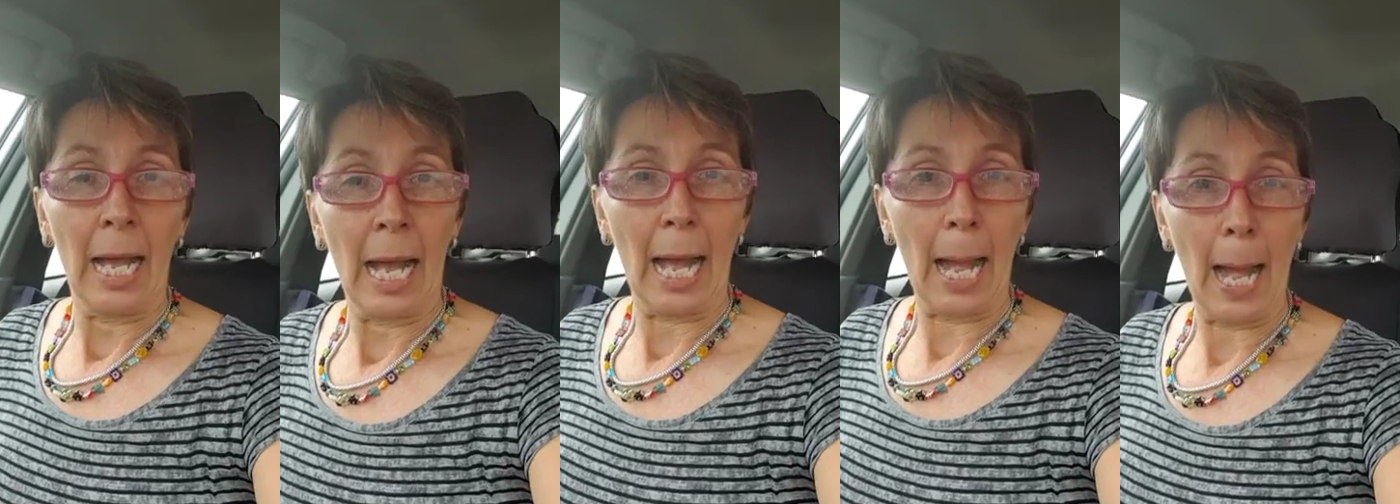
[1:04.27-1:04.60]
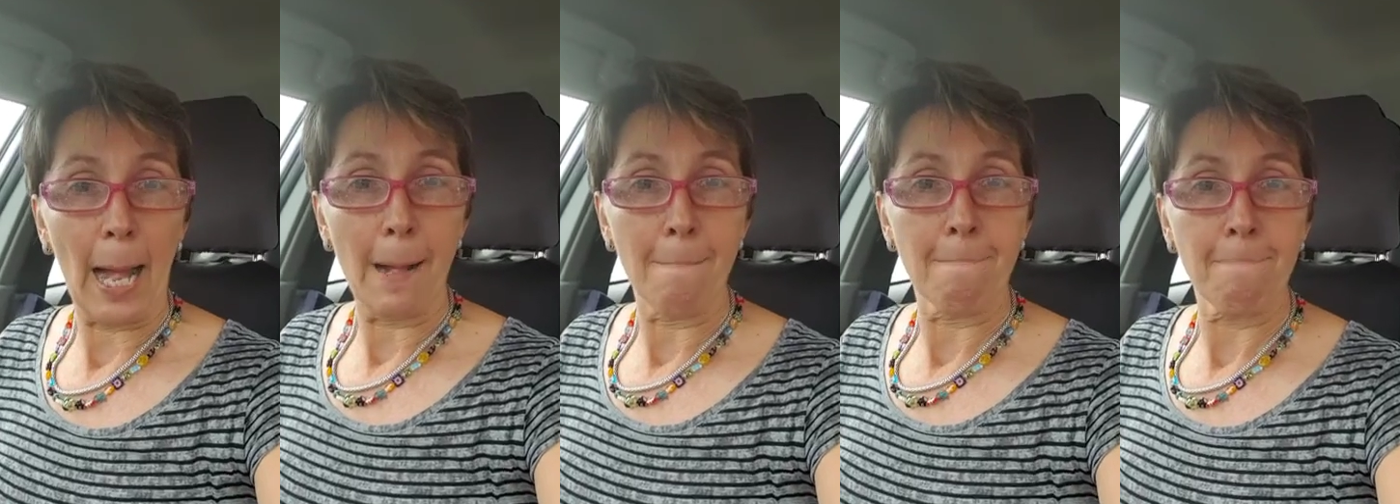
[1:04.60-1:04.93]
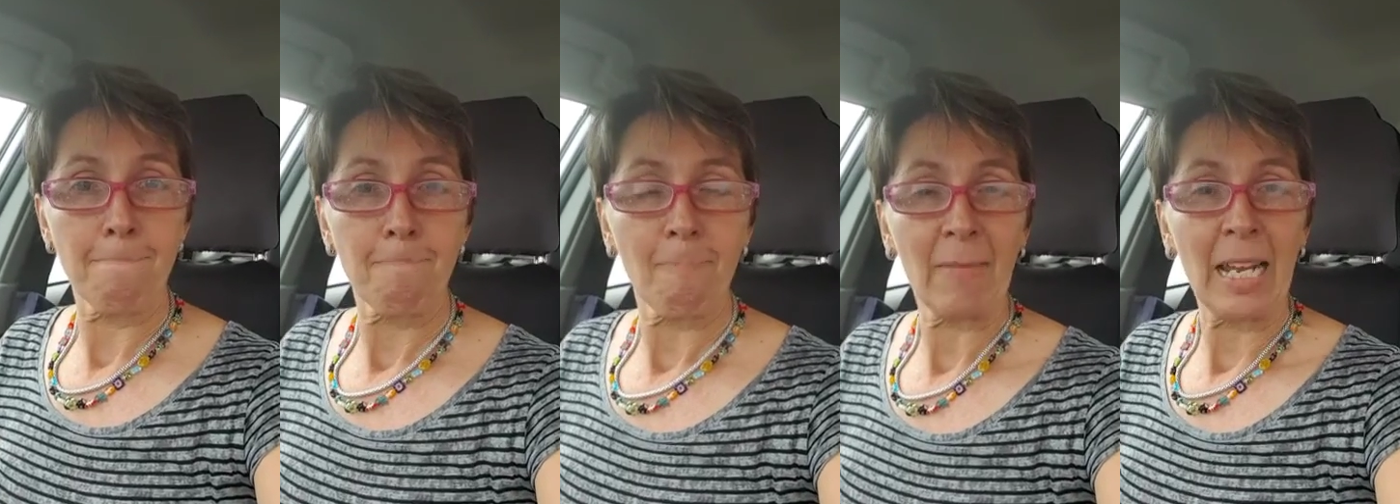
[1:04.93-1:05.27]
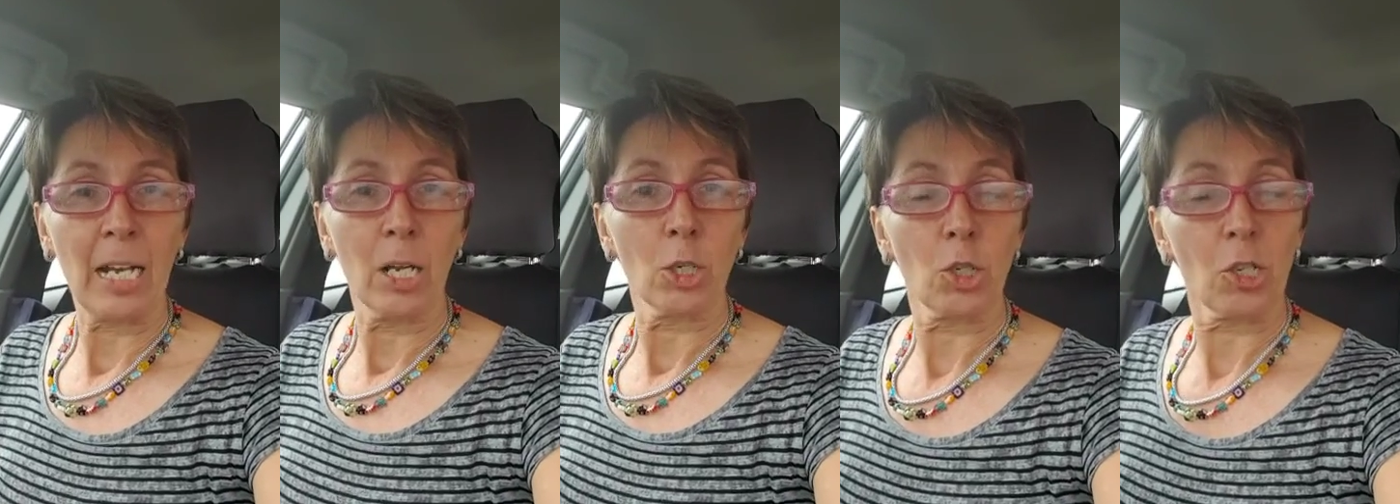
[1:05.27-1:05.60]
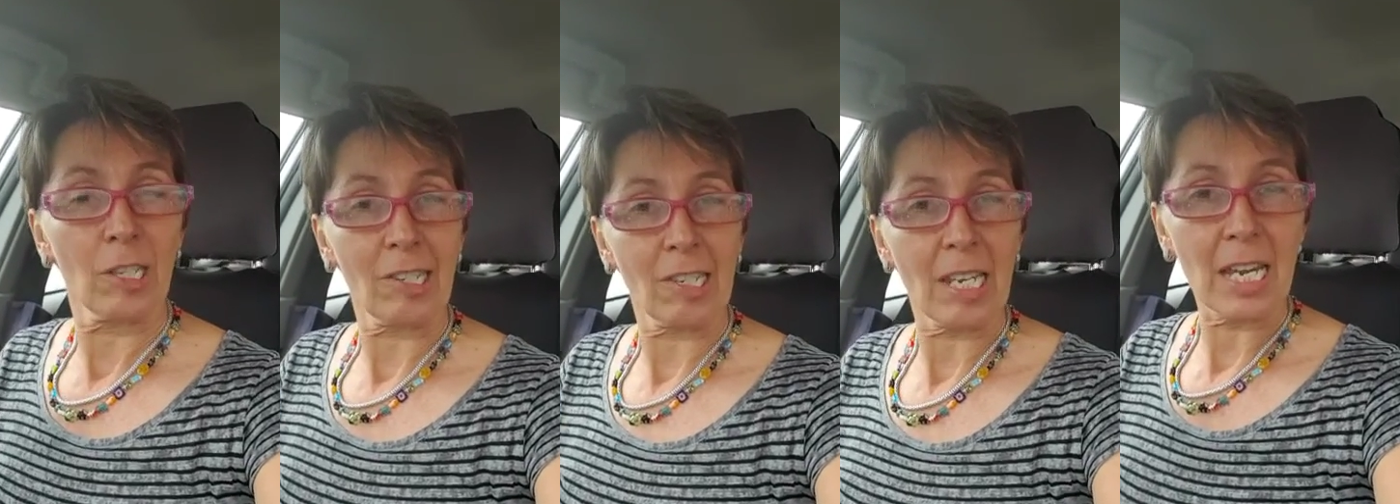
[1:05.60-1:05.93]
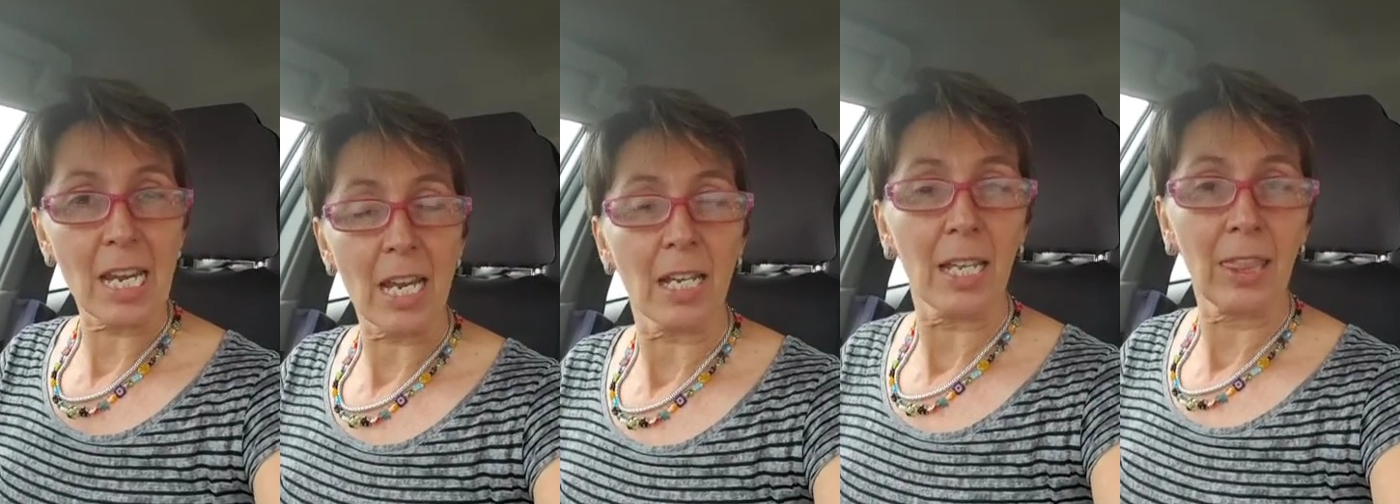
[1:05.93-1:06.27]
to
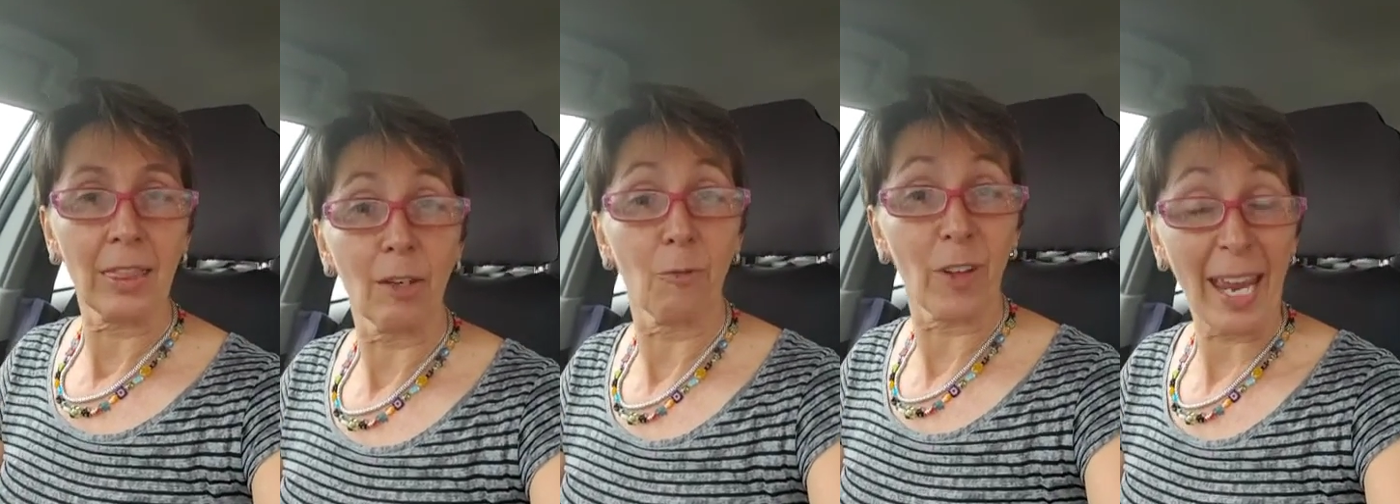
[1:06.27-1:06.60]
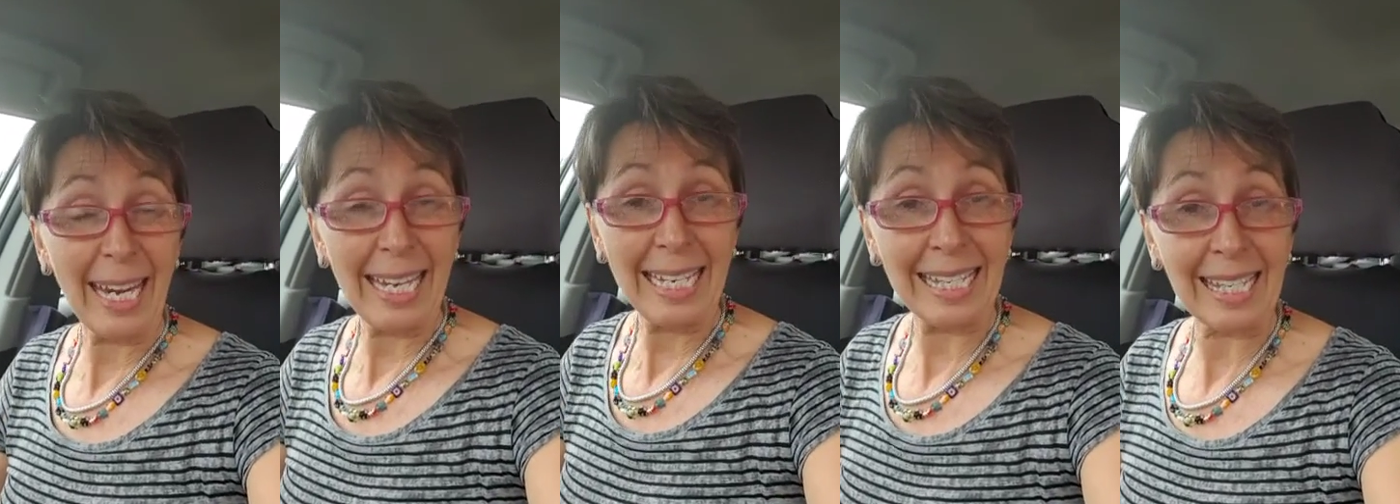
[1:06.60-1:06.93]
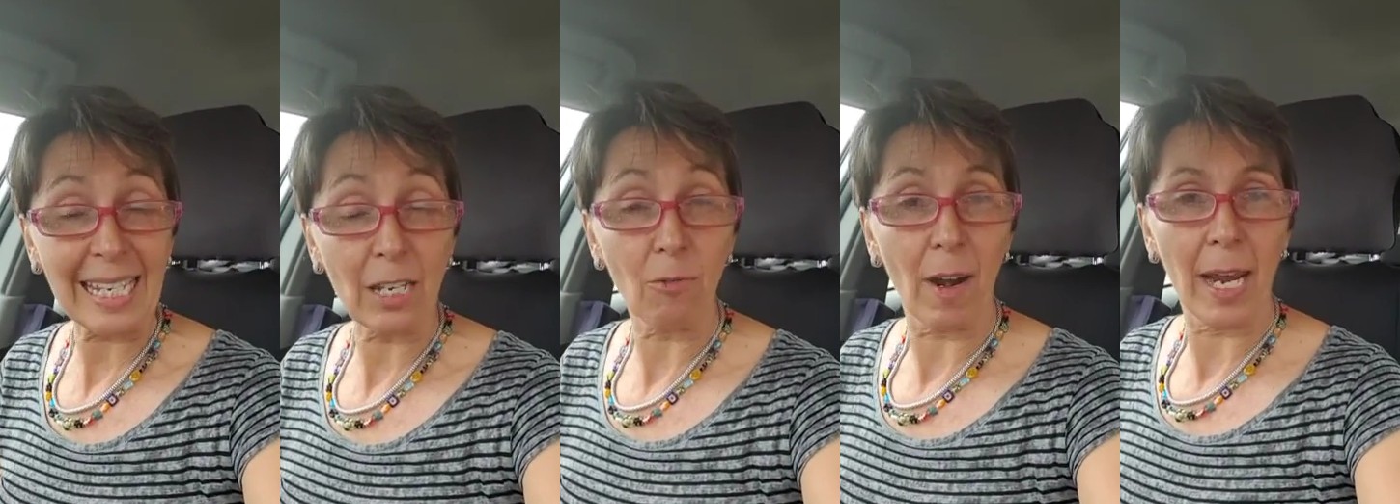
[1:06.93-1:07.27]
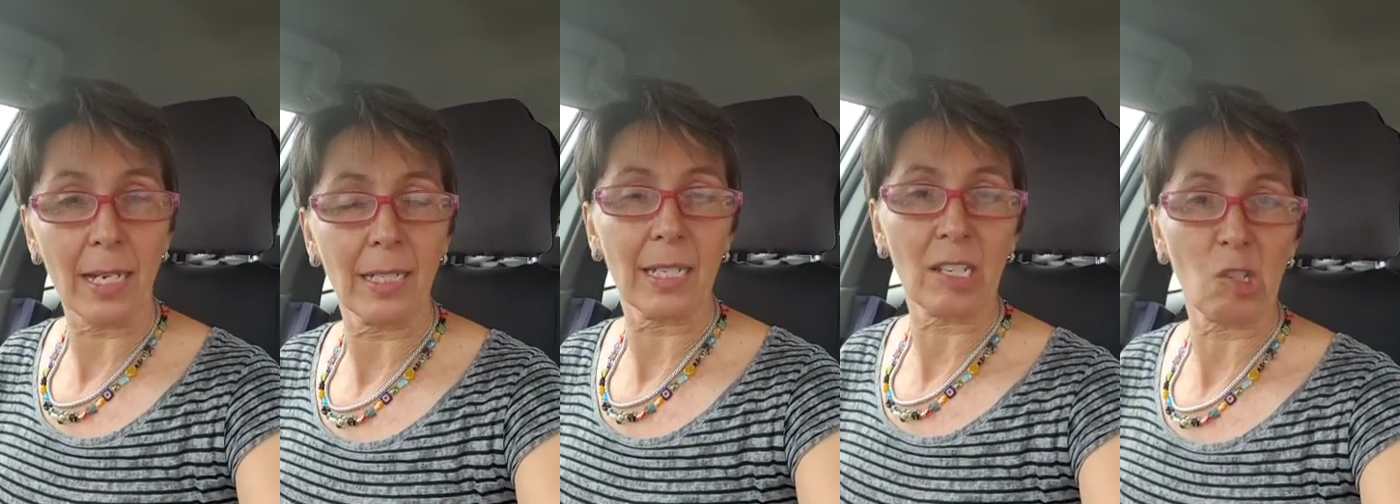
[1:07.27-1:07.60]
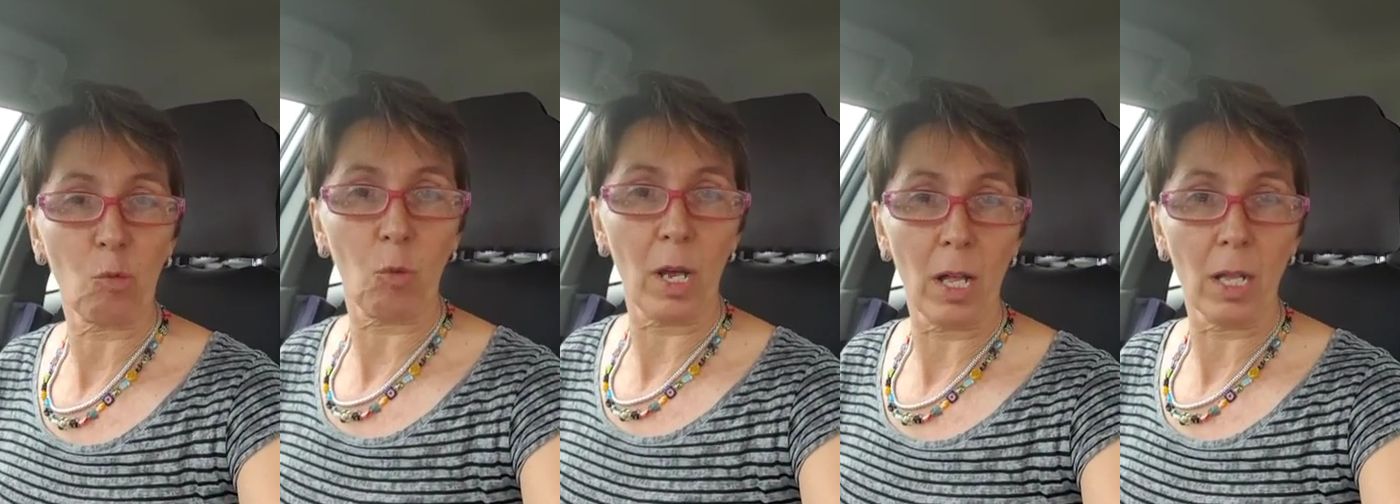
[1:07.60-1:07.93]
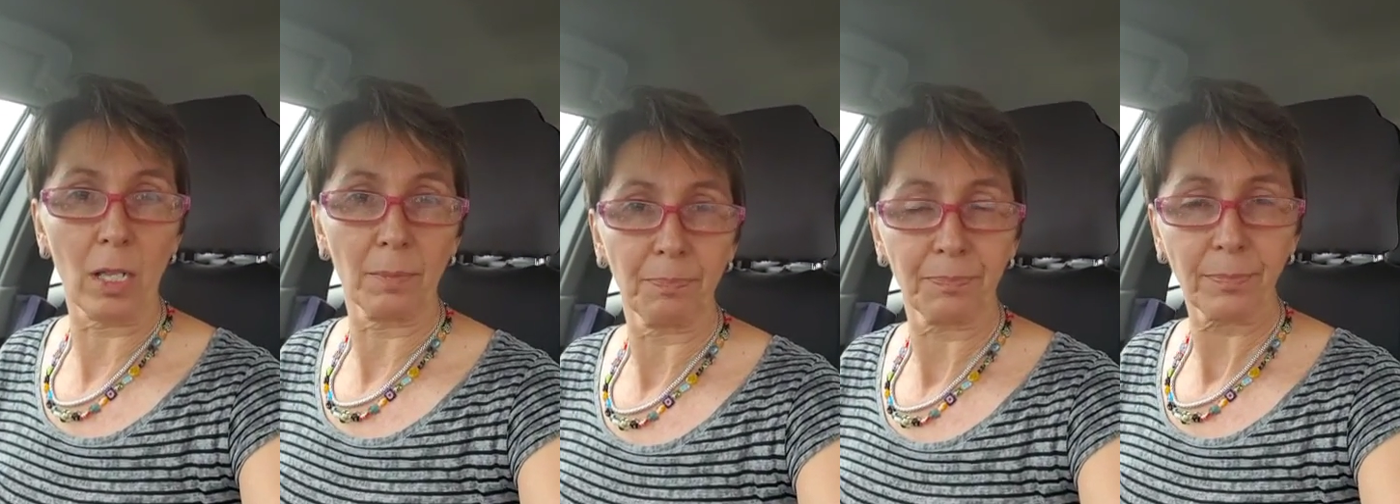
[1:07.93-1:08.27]
see the vacancy rate as
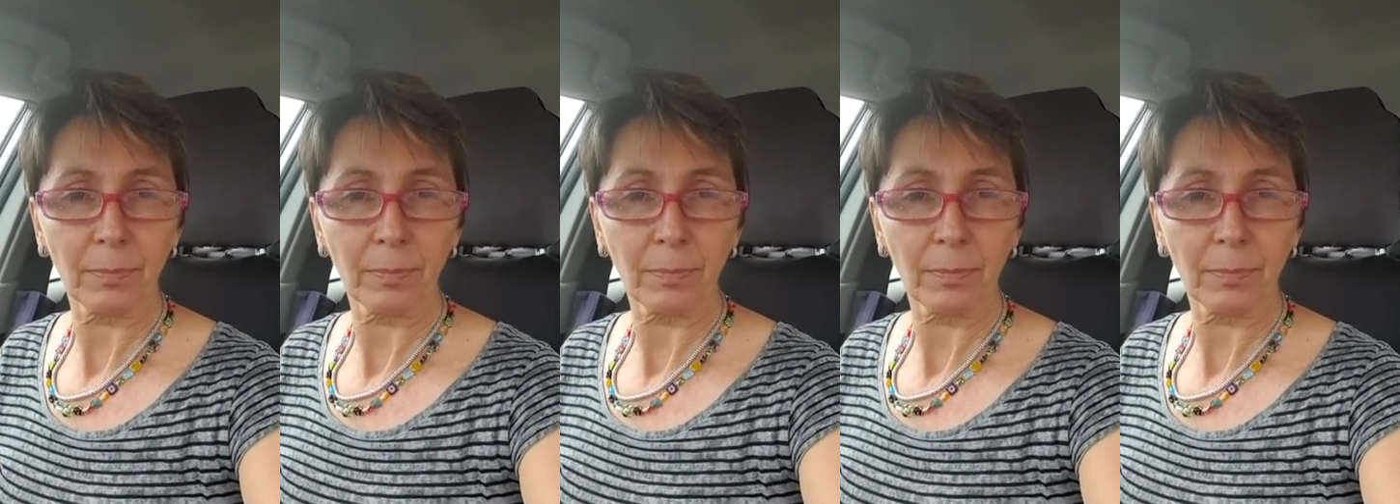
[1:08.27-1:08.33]
well.